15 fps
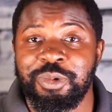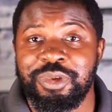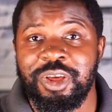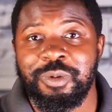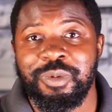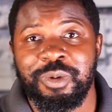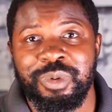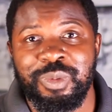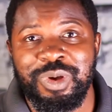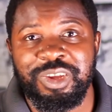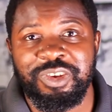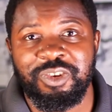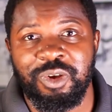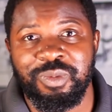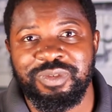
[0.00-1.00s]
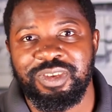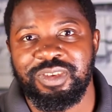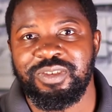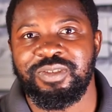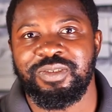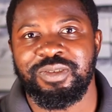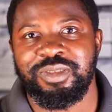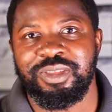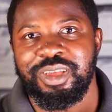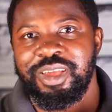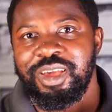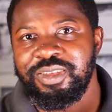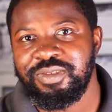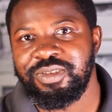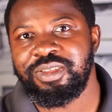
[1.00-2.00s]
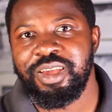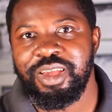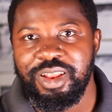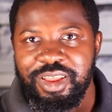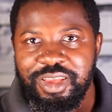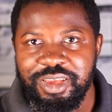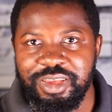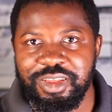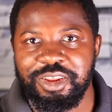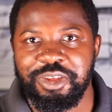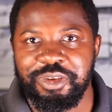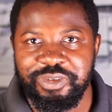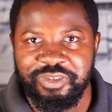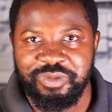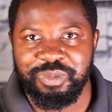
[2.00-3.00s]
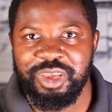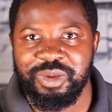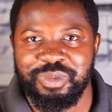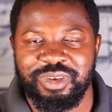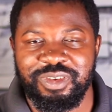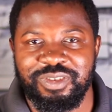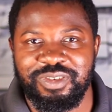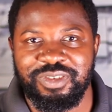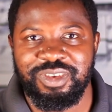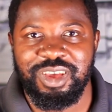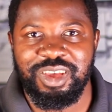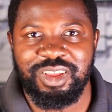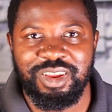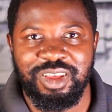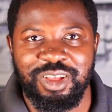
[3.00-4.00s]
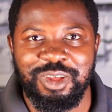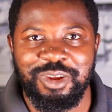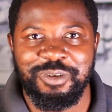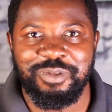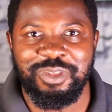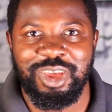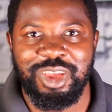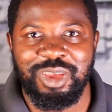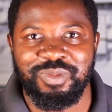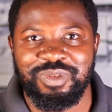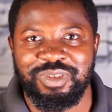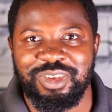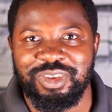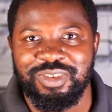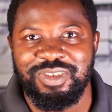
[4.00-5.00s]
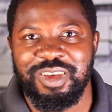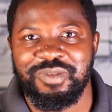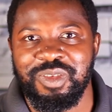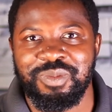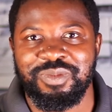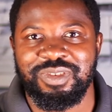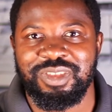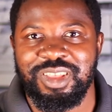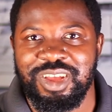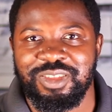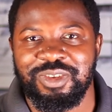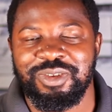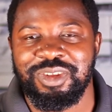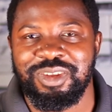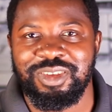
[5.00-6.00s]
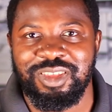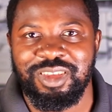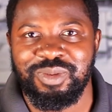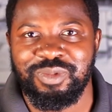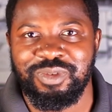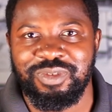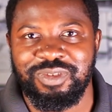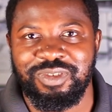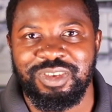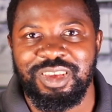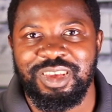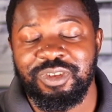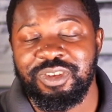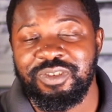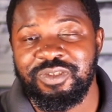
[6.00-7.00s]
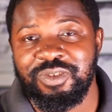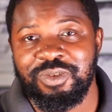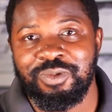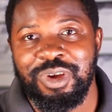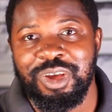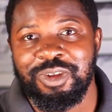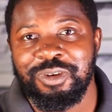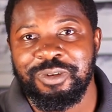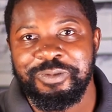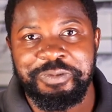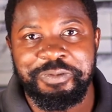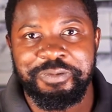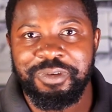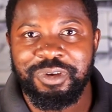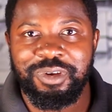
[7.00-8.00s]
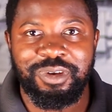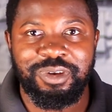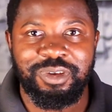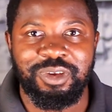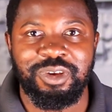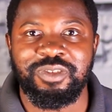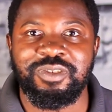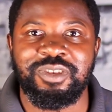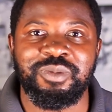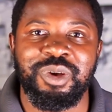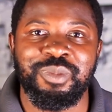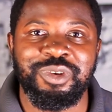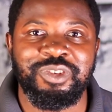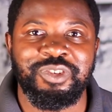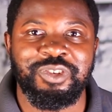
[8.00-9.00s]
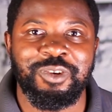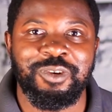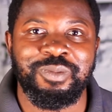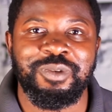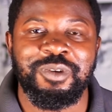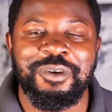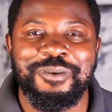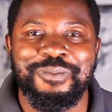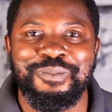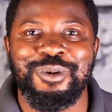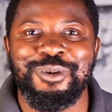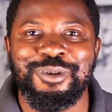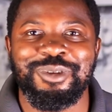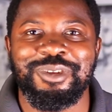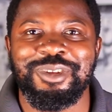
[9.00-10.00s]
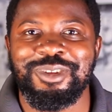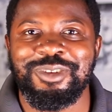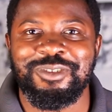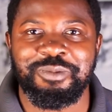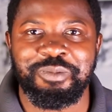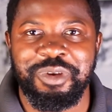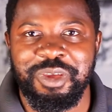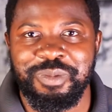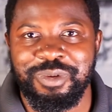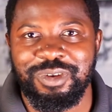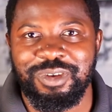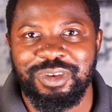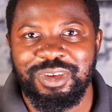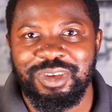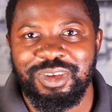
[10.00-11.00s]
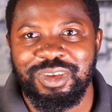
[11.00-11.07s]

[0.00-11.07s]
thing we know about barber shops is they get daily newspapers, and a lot of times they just have them stacked under the tables. So this dude ran off, uh, got to the barber shop, borrowed a newspaper,